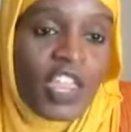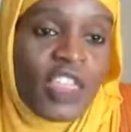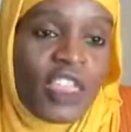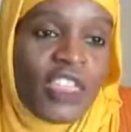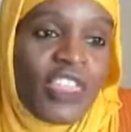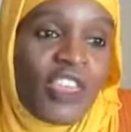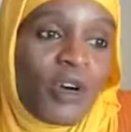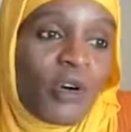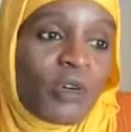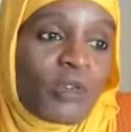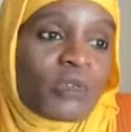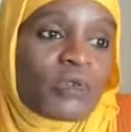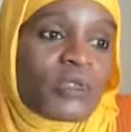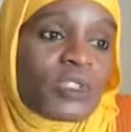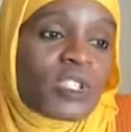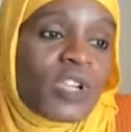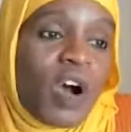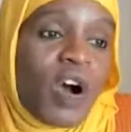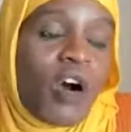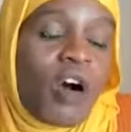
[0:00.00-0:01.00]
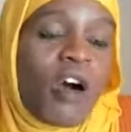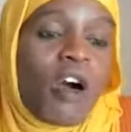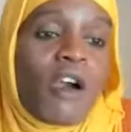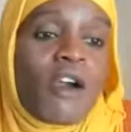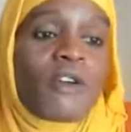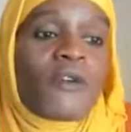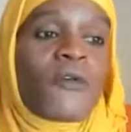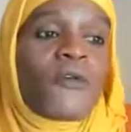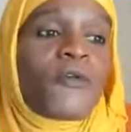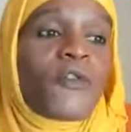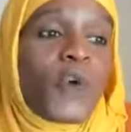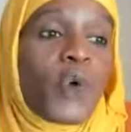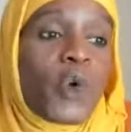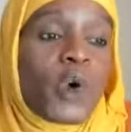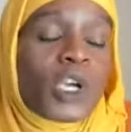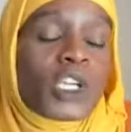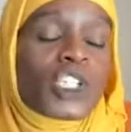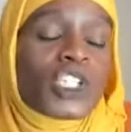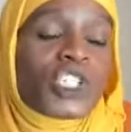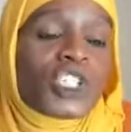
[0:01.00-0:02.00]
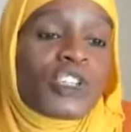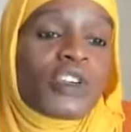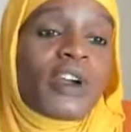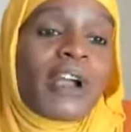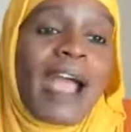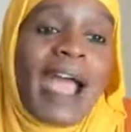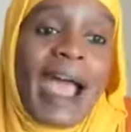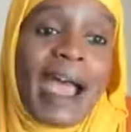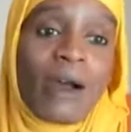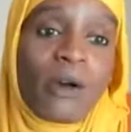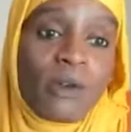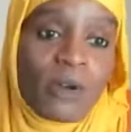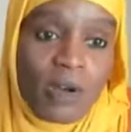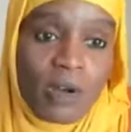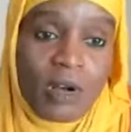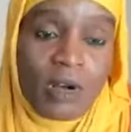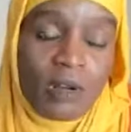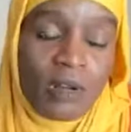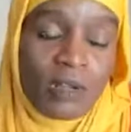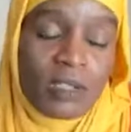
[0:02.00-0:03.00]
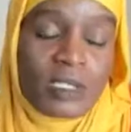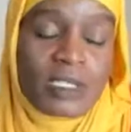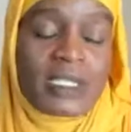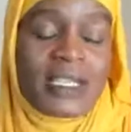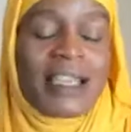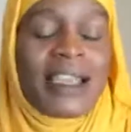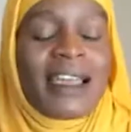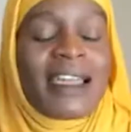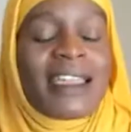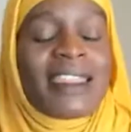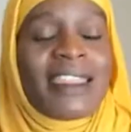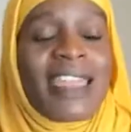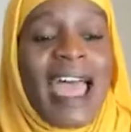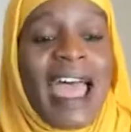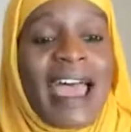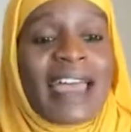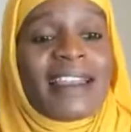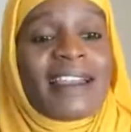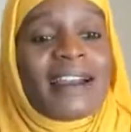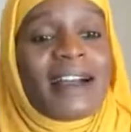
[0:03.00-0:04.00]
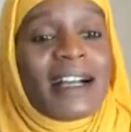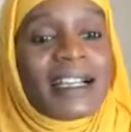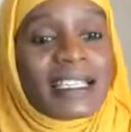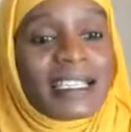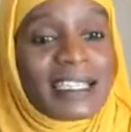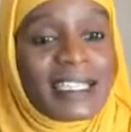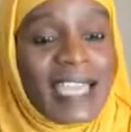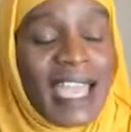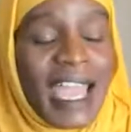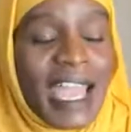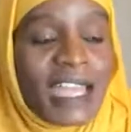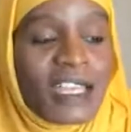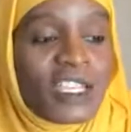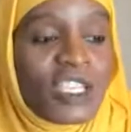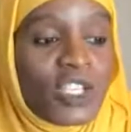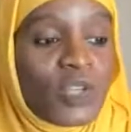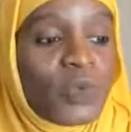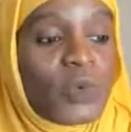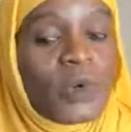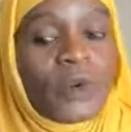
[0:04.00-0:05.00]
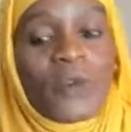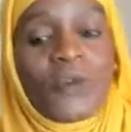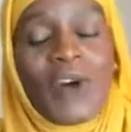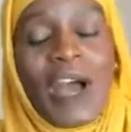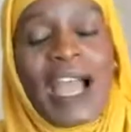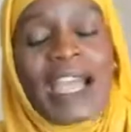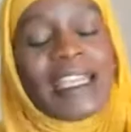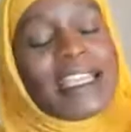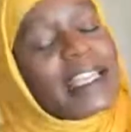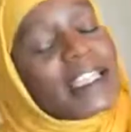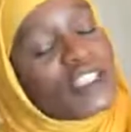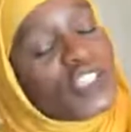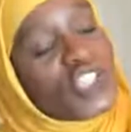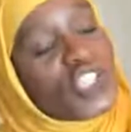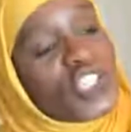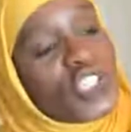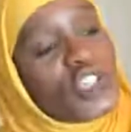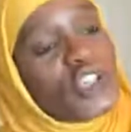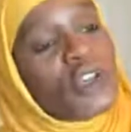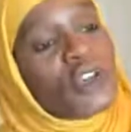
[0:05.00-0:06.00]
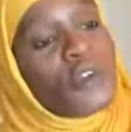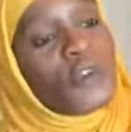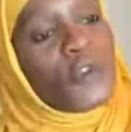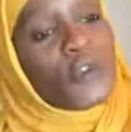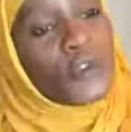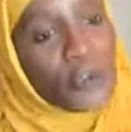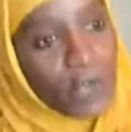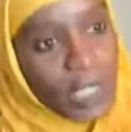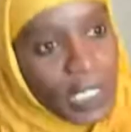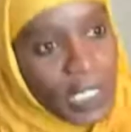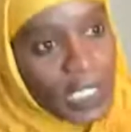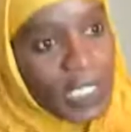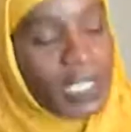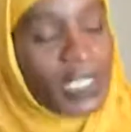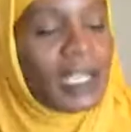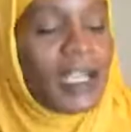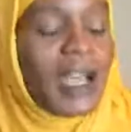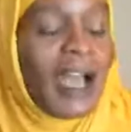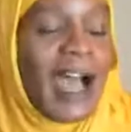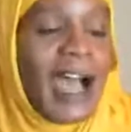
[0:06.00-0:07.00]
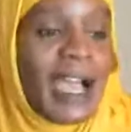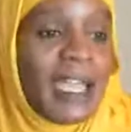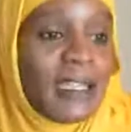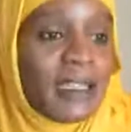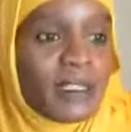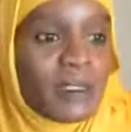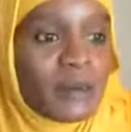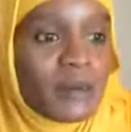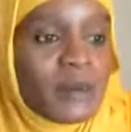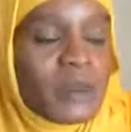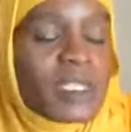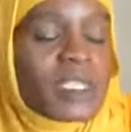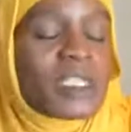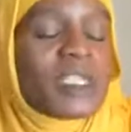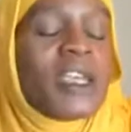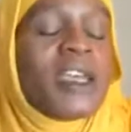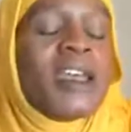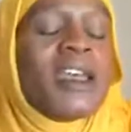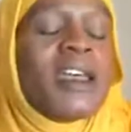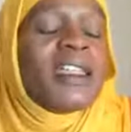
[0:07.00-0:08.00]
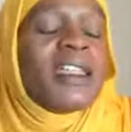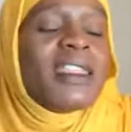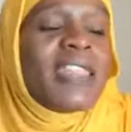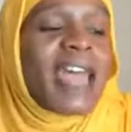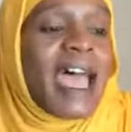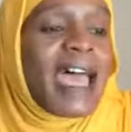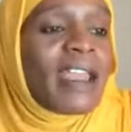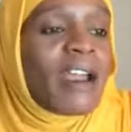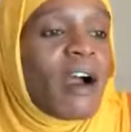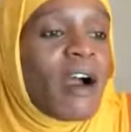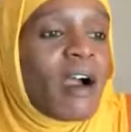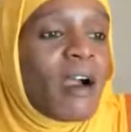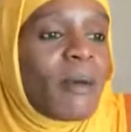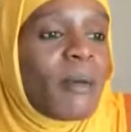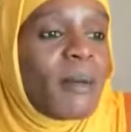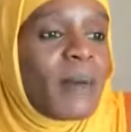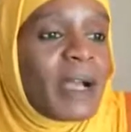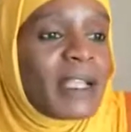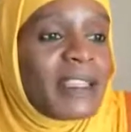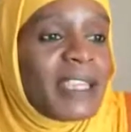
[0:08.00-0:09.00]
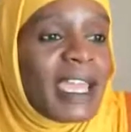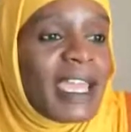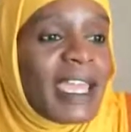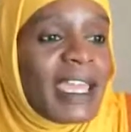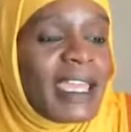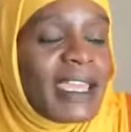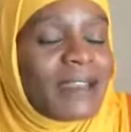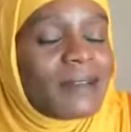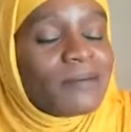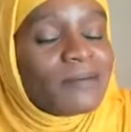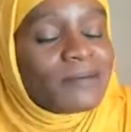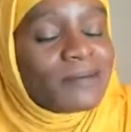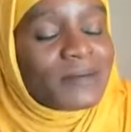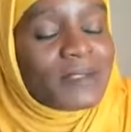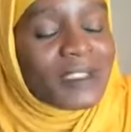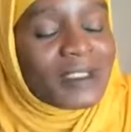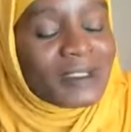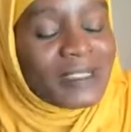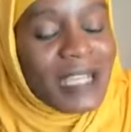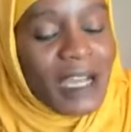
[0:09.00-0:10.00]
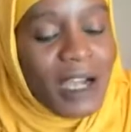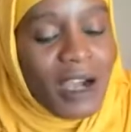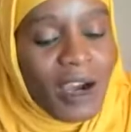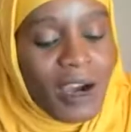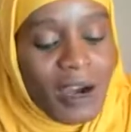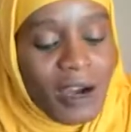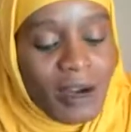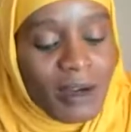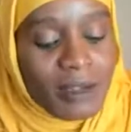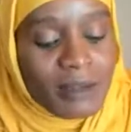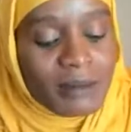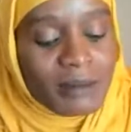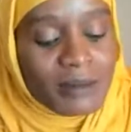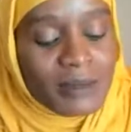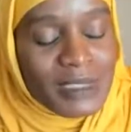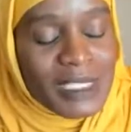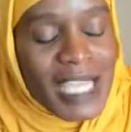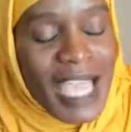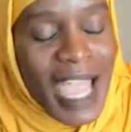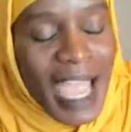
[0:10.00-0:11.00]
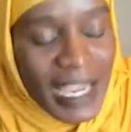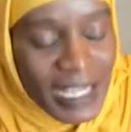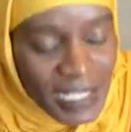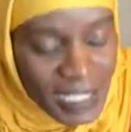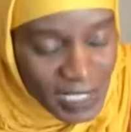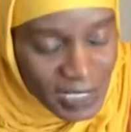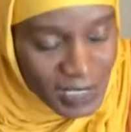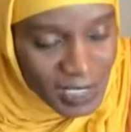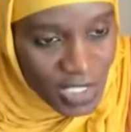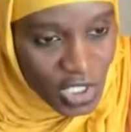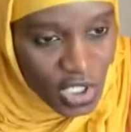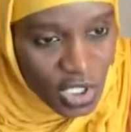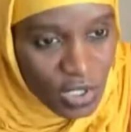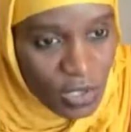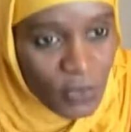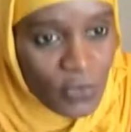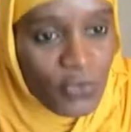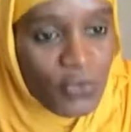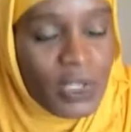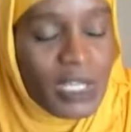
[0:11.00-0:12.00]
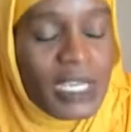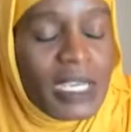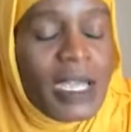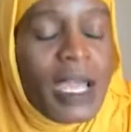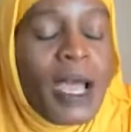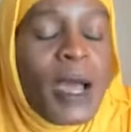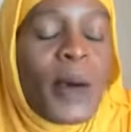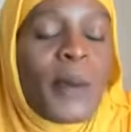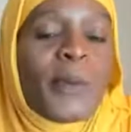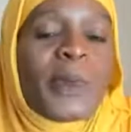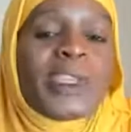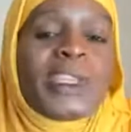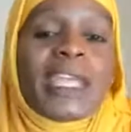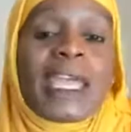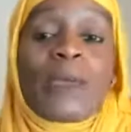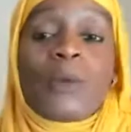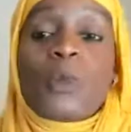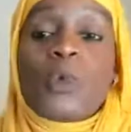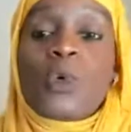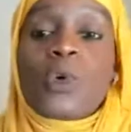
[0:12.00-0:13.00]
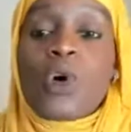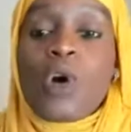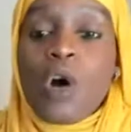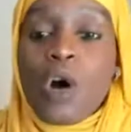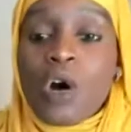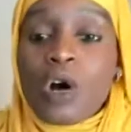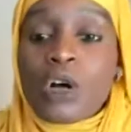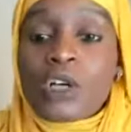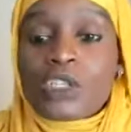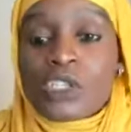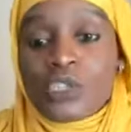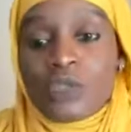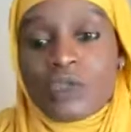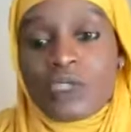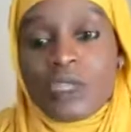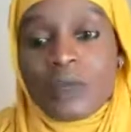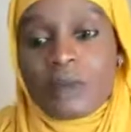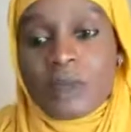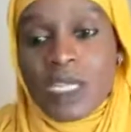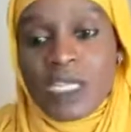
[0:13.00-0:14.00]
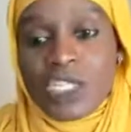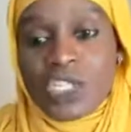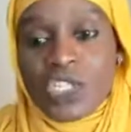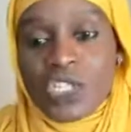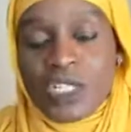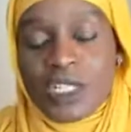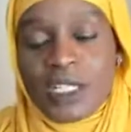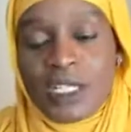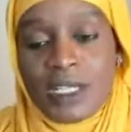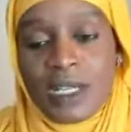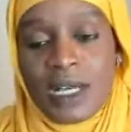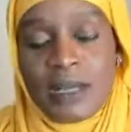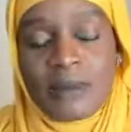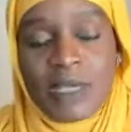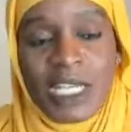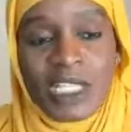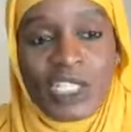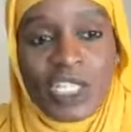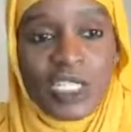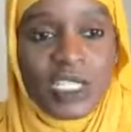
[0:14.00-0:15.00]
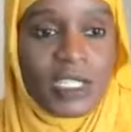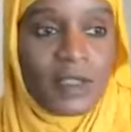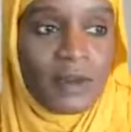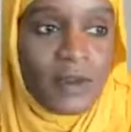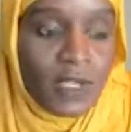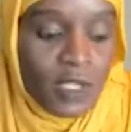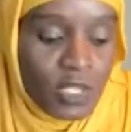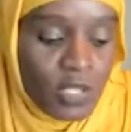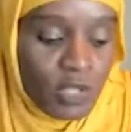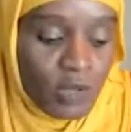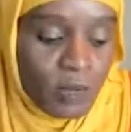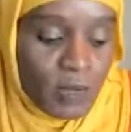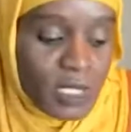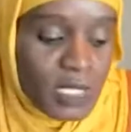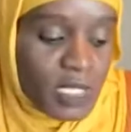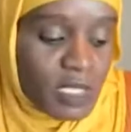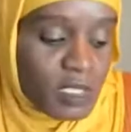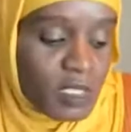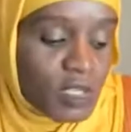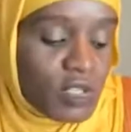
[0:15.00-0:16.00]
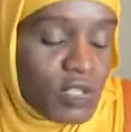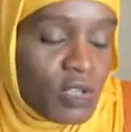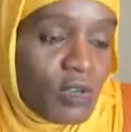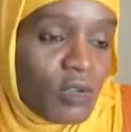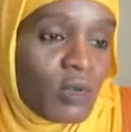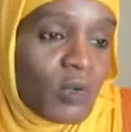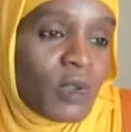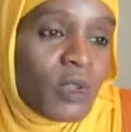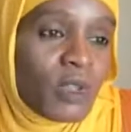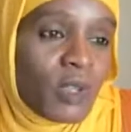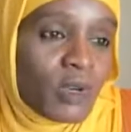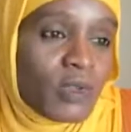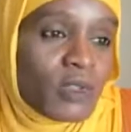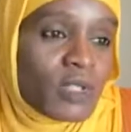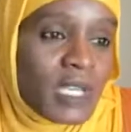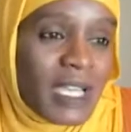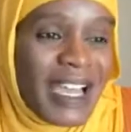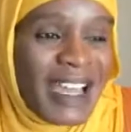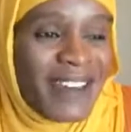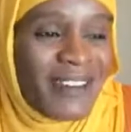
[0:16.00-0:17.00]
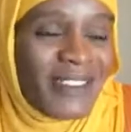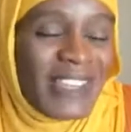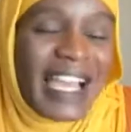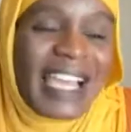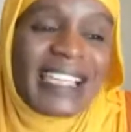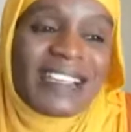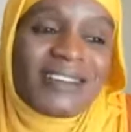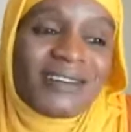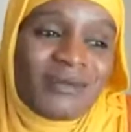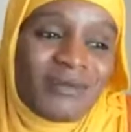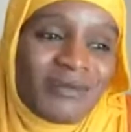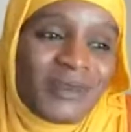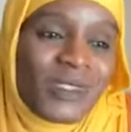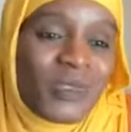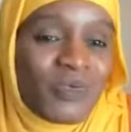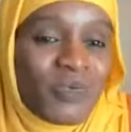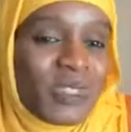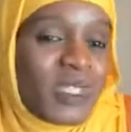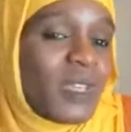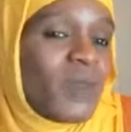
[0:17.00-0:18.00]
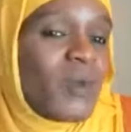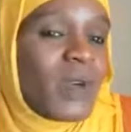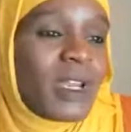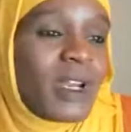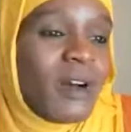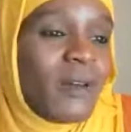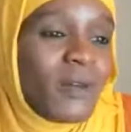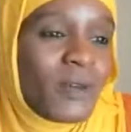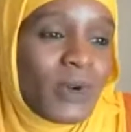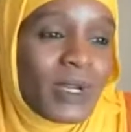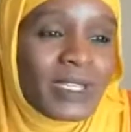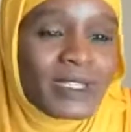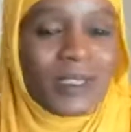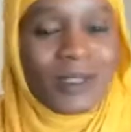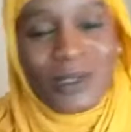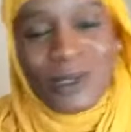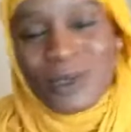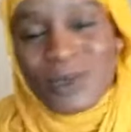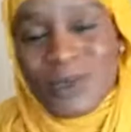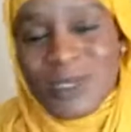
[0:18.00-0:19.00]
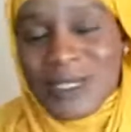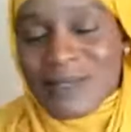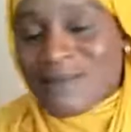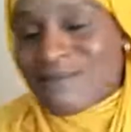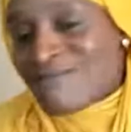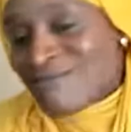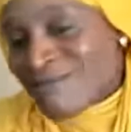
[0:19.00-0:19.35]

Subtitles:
Those are 4 sugar alcohols that, again, you will find in sugar-free items that they are technically sugar-free, but they will cause you some digestive disturbances. So those are kind of like, you really want to avoid those